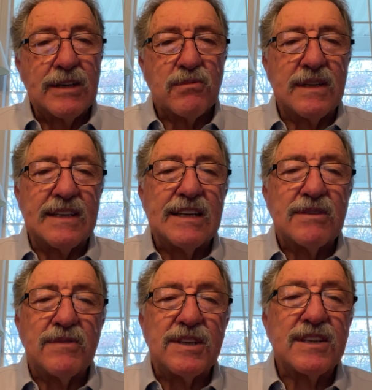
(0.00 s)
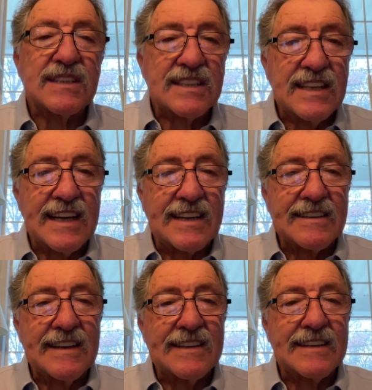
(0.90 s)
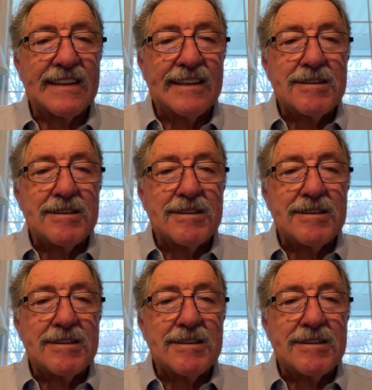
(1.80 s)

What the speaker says: we just think that